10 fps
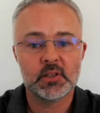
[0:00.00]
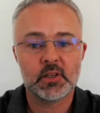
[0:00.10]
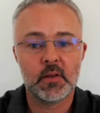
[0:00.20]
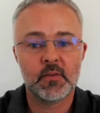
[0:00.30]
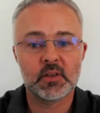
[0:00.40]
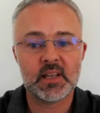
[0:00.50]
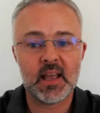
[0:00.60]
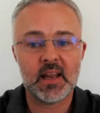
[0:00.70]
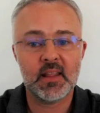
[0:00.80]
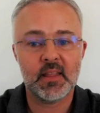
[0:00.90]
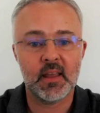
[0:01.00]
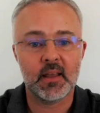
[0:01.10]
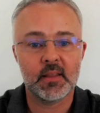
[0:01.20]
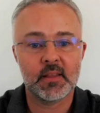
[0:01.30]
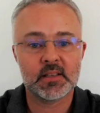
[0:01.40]
So if there's
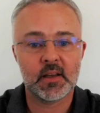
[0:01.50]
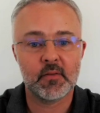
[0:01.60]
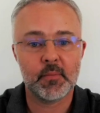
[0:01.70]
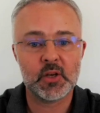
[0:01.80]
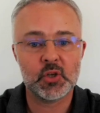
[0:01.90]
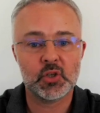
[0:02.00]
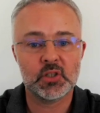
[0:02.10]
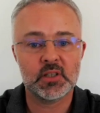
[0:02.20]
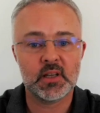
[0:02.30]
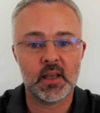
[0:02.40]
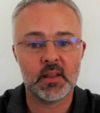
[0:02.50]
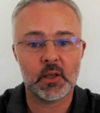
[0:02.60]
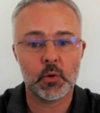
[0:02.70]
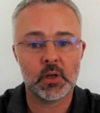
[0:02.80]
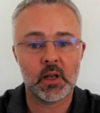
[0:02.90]
anything that I've mentioned today
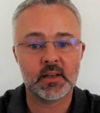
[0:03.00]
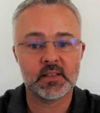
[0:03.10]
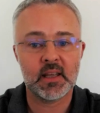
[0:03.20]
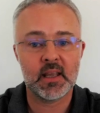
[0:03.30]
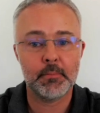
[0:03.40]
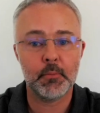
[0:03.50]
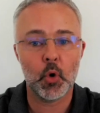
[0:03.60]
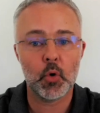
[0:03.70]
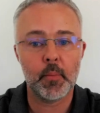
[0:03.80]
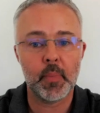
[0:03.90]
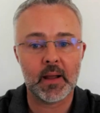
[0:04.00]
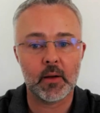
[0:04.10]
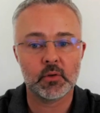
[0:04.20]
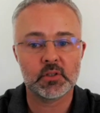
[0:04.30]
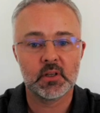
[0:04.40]
that you would like to hear more
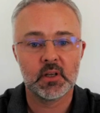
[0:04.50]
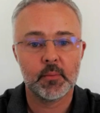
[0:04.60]
about,